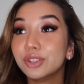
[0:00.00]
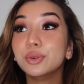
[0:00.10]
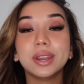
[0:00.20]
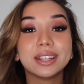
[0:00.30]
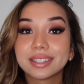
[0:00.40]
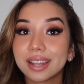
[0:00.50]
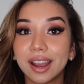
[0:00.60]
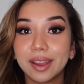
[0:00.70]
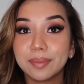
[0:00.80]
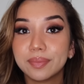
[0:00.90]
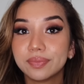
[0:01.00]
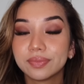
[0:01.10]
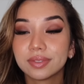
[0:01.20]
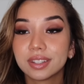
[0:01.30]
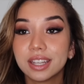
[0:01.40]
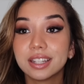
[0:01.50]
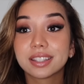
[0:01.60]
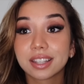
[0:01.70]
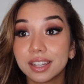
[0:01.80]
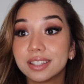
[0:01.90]
2 weeks' time.
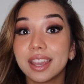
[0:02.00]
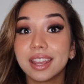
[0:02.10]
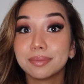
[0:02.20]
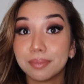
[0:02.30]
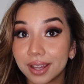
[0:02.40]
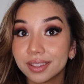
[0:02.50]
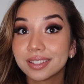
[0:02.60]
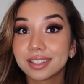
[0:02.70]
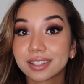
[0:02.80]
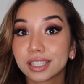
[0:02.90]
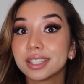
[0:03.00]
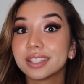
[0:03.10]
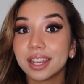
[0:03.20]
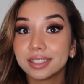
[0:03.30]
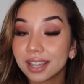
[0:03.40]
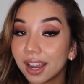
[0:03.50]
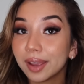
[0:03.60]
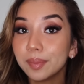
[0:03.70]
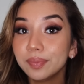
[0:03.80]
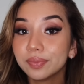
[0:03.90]
It's gonna take months, it's gonna take
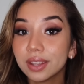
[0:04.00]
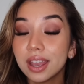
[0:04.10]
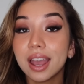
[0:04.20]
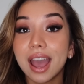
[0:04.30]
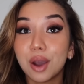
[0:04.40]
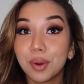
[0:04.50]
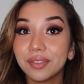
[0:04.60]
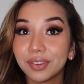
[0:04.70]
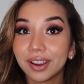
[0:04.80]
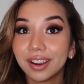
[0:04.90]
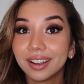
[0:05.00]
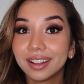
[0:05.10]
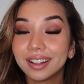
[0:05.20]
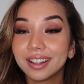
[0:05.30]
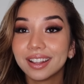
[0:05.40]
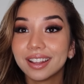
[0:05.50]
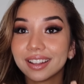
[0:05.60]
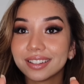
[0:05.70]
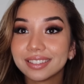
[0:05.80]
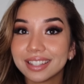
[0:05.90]
time. However,
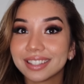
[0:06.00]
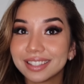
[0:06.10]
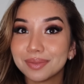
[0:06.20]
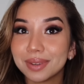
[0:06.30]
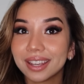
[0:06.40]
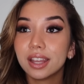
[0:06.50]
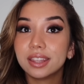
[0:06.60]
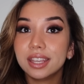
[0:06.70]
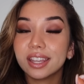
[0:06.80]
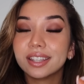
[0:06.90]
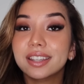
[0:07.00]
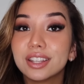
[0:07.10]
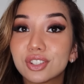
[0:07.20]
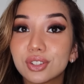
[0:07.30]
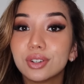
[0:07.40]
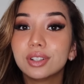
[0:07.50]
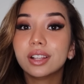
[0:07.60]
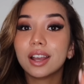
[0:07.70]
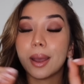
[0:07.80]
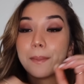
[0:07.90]
listen to me. The
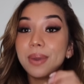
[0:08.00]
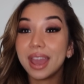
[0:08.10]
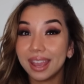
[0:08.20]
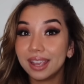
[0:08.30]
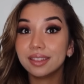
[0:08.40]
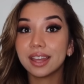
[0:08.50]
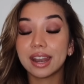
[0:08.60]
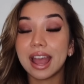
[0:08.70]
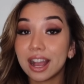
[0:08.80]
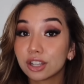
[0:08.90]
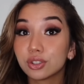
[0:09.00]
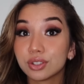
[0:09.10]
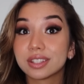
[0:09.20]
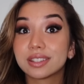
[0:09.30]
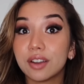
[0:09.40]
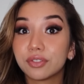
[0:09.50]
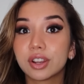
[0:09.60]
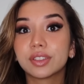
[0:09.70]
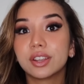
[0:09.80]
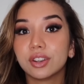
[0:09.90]
initial pain, that actual
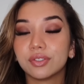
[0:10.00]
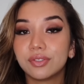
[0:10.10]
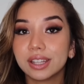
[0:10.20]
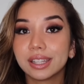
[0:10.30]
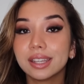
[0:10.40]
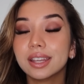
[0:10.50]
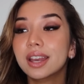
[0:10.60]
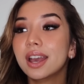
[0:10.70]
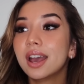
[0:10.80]
suffering that you're feeling,